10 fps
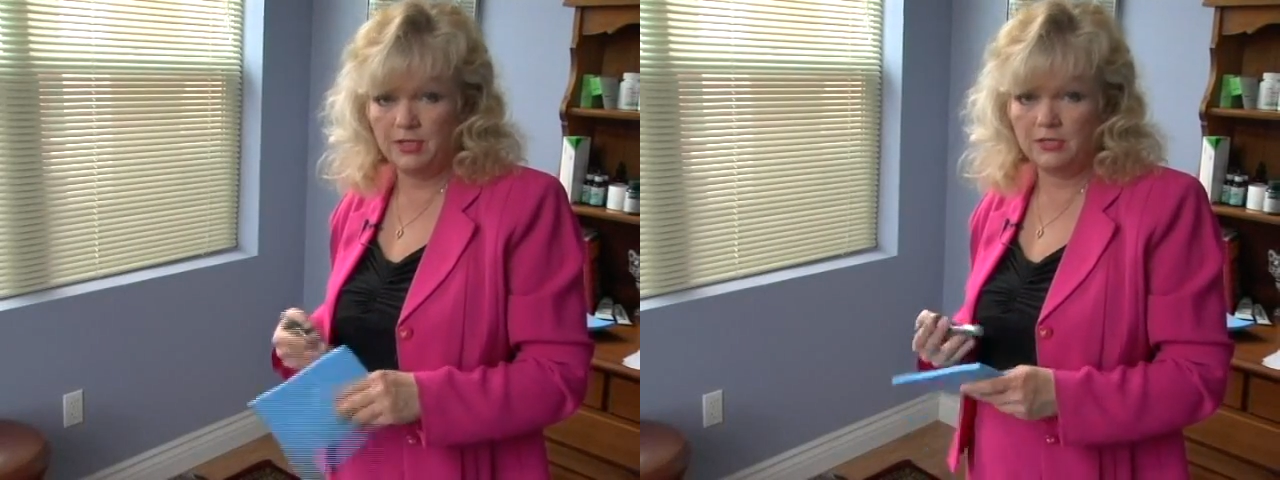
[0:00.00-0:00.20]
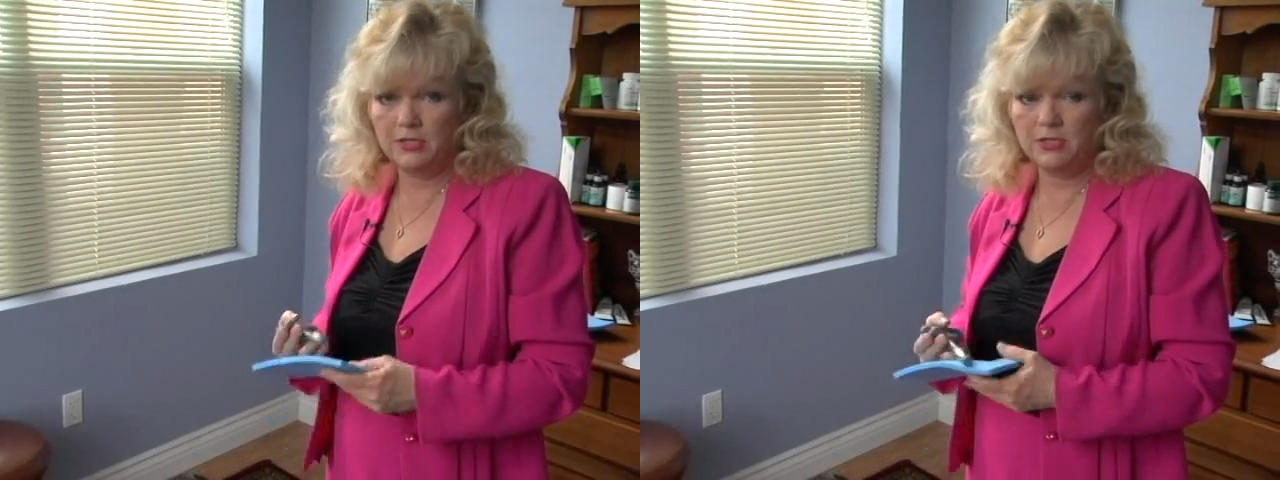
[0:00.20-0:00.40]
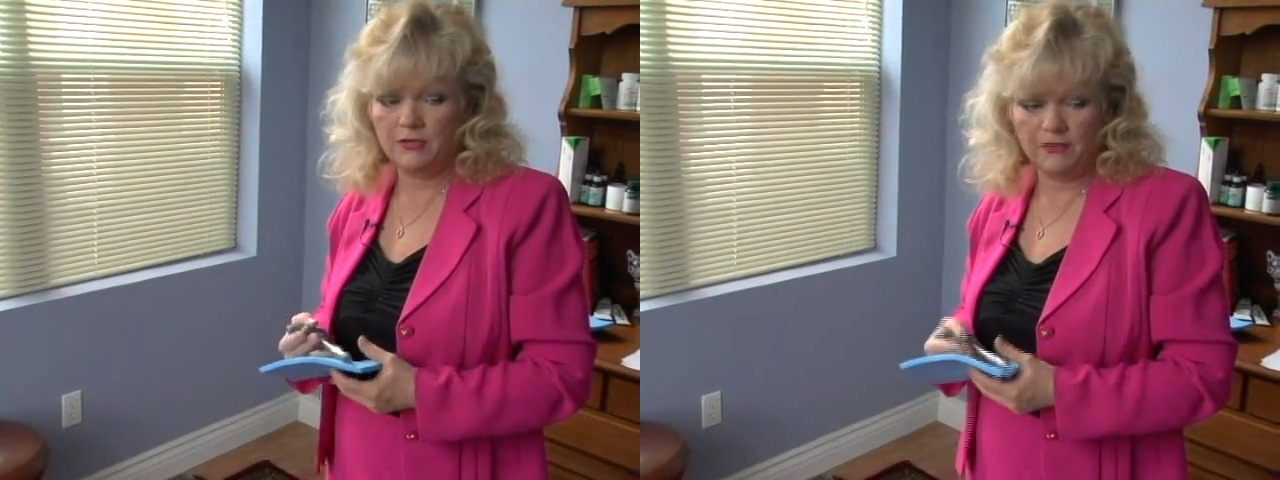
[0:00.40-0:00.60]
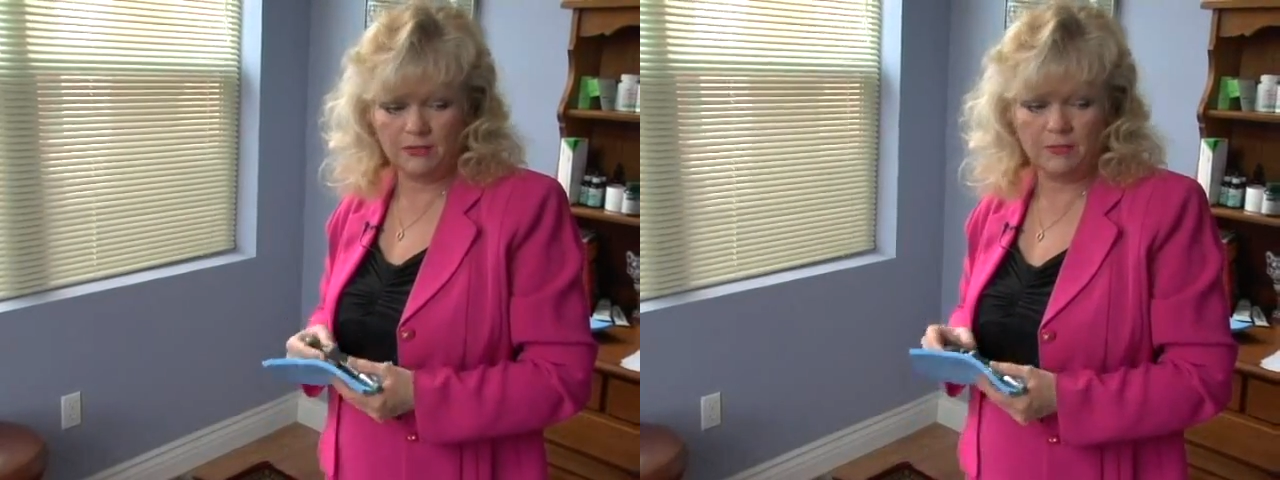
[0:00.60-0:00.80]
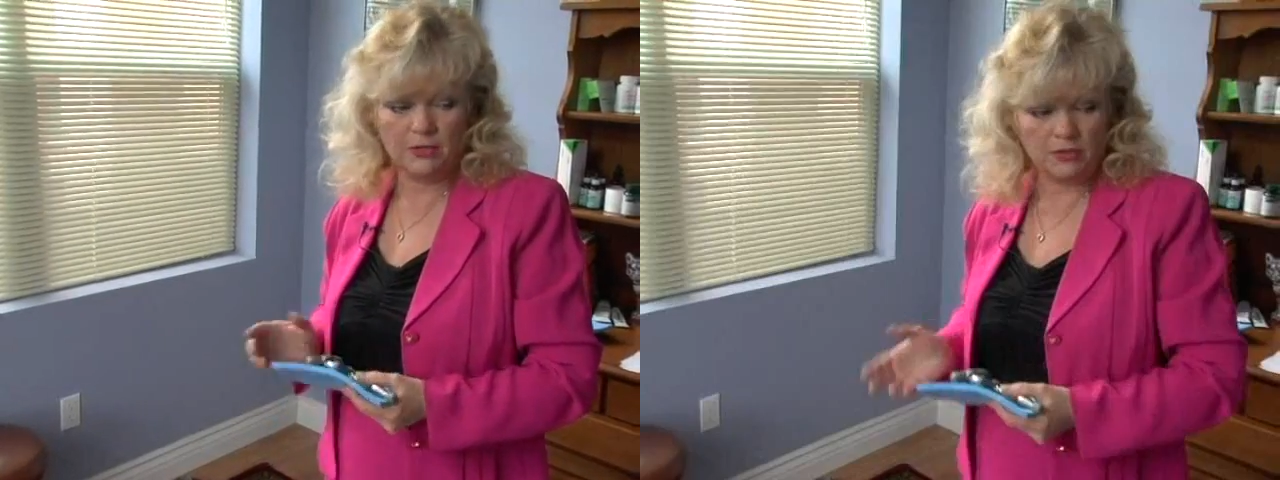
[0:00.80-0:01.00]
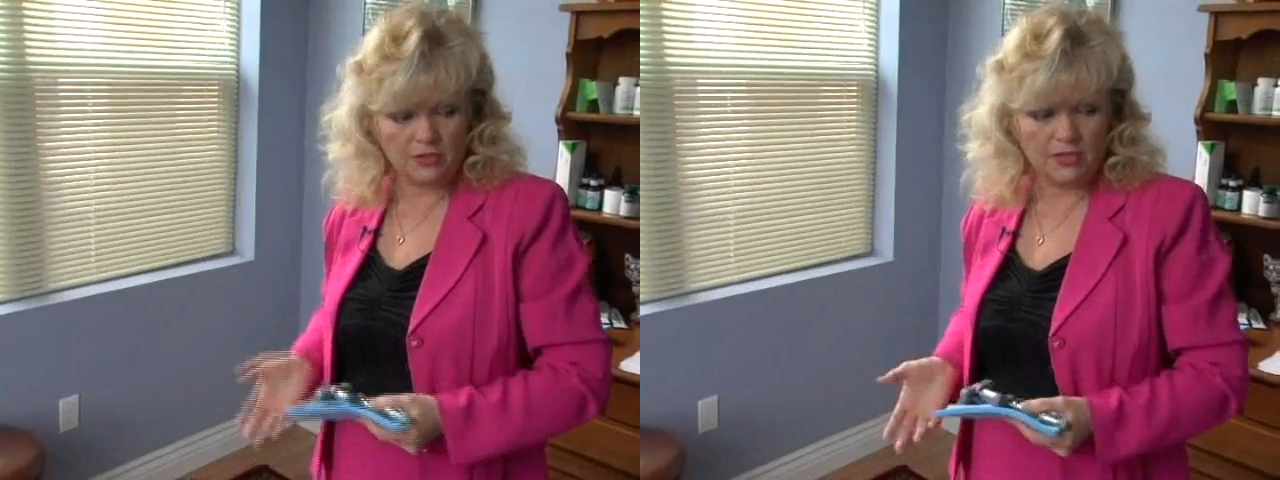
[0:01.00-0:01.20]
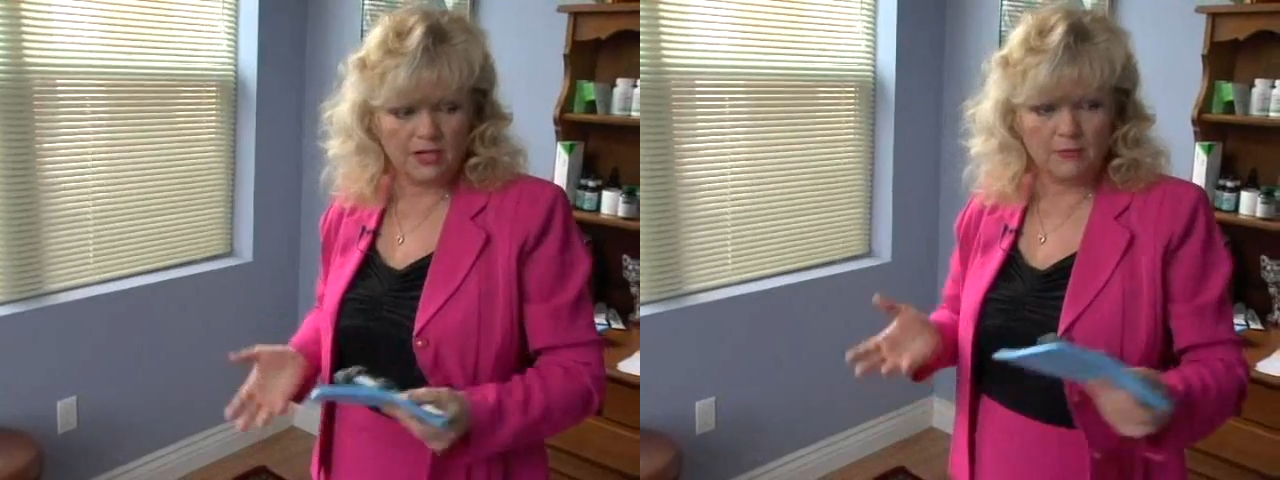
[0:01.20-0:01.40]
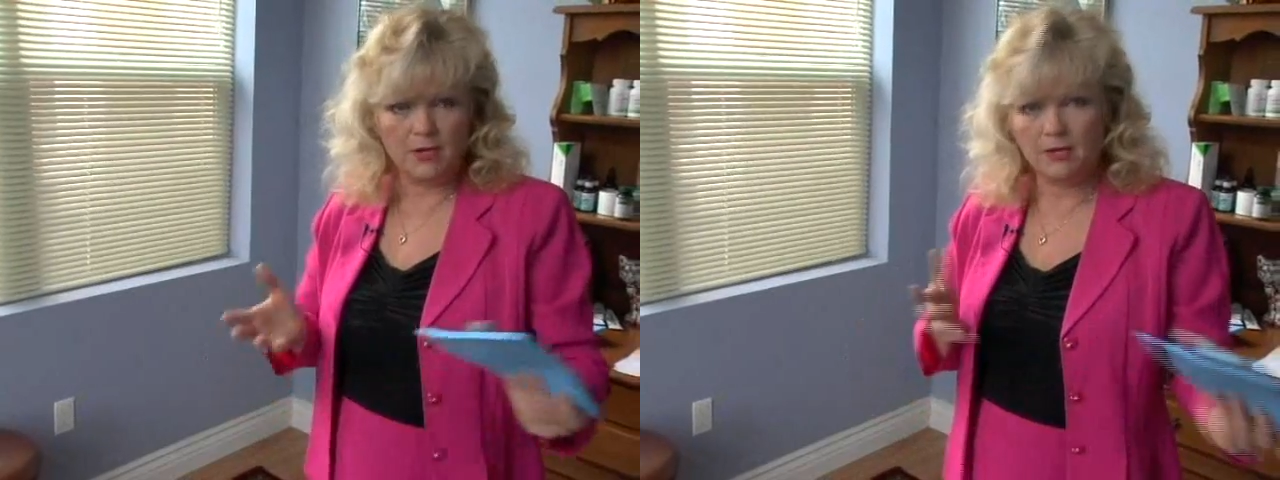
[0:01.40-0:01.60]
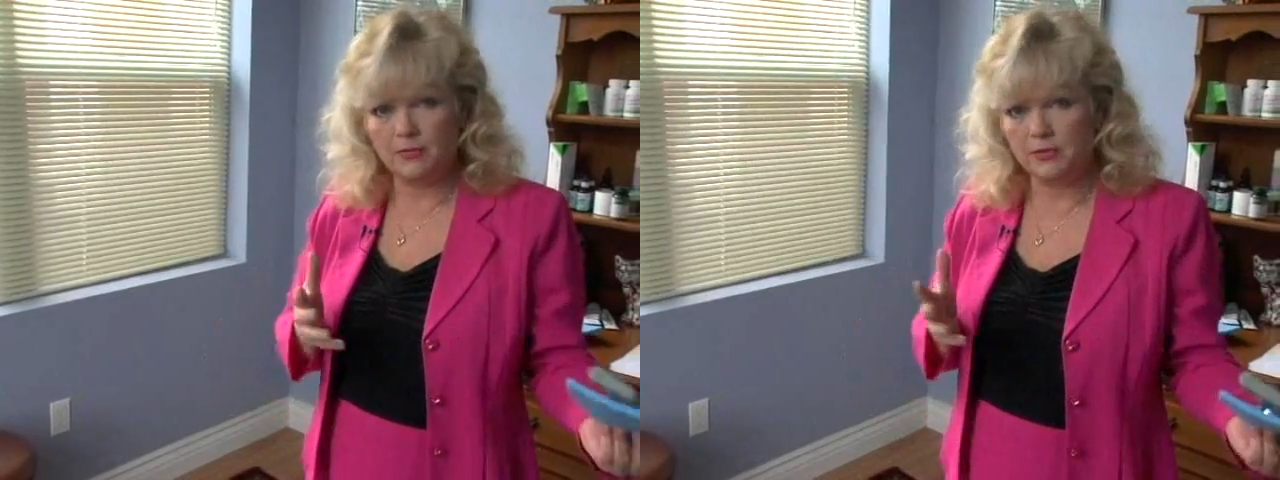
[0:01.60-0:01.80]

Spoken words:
They should start feeling better. You can get them up